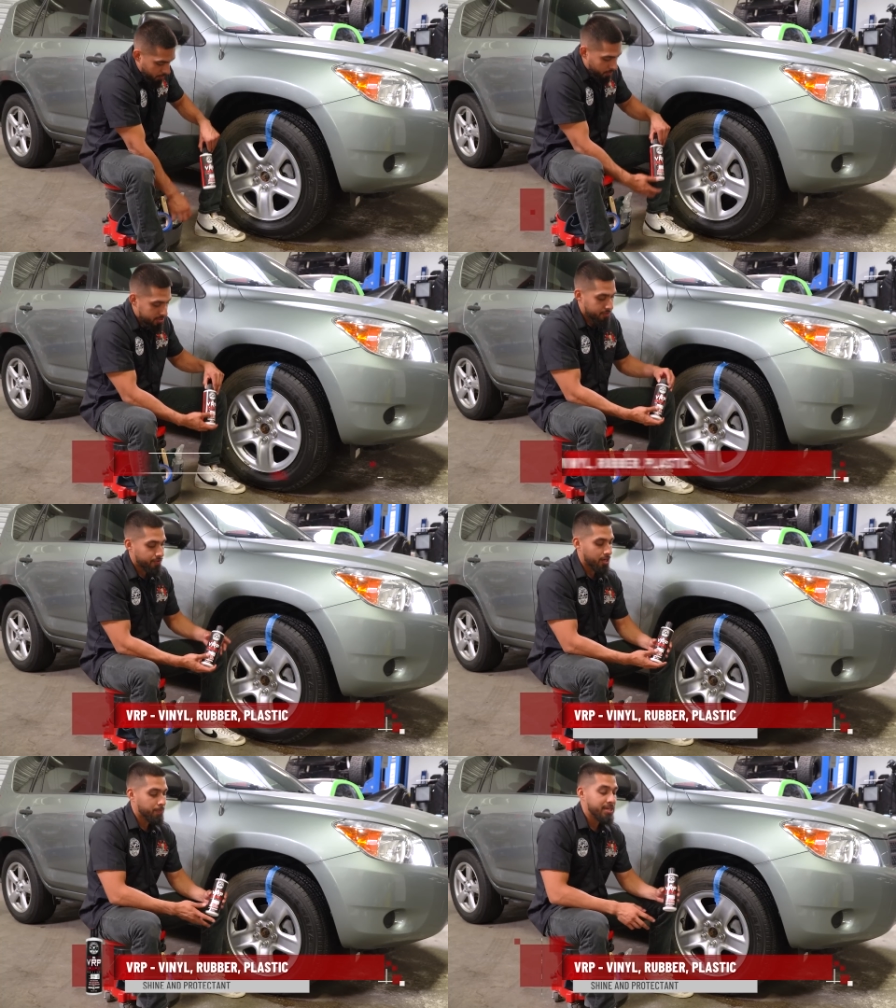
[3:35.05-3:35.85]
which is
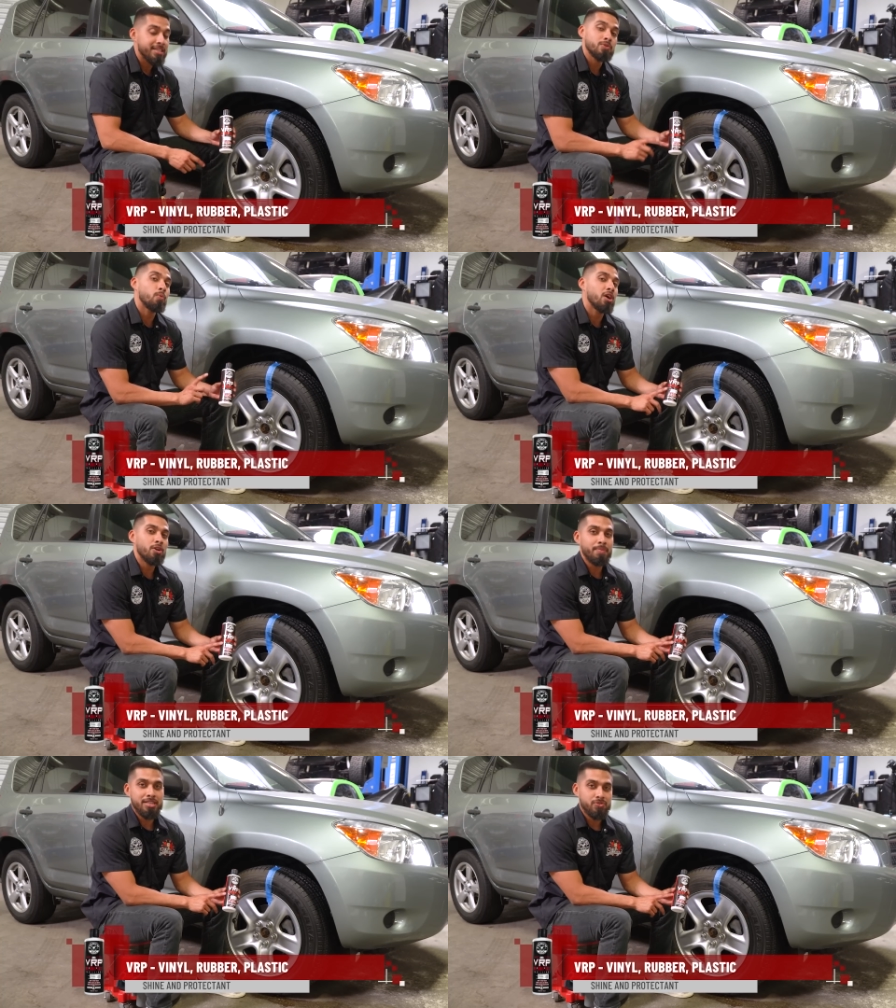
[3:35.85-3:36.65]
VRP is a
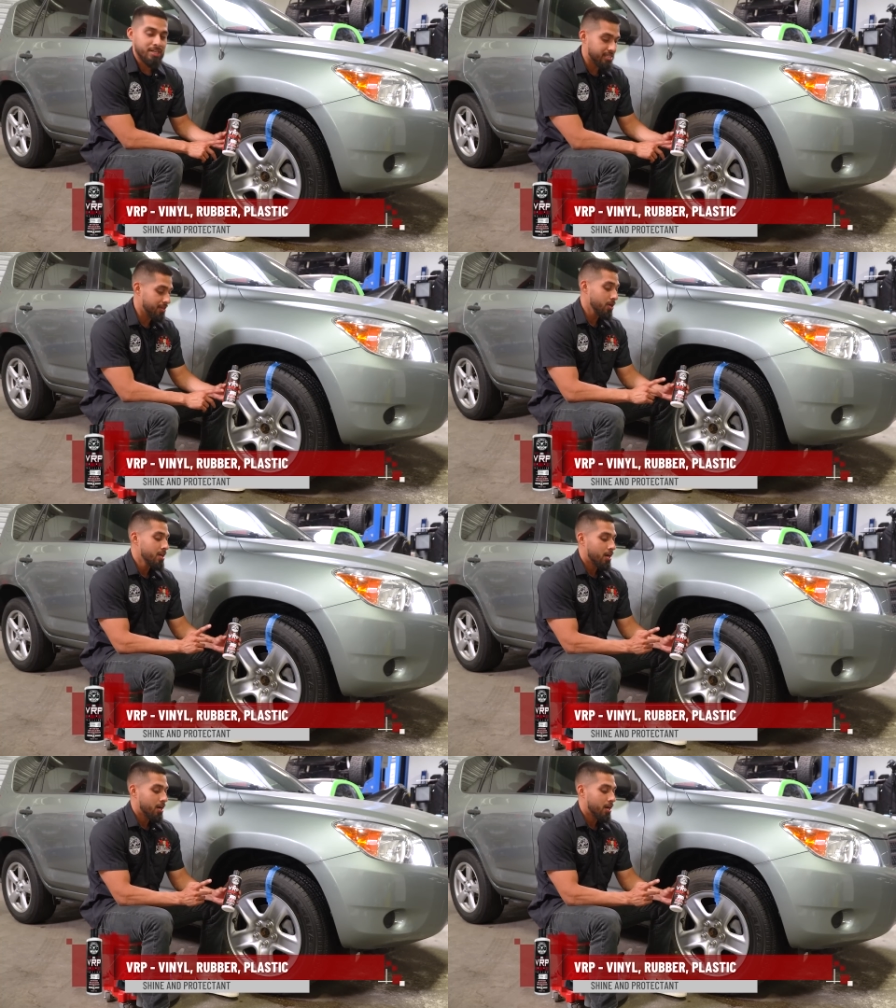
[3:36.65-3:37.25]
water-based dressing.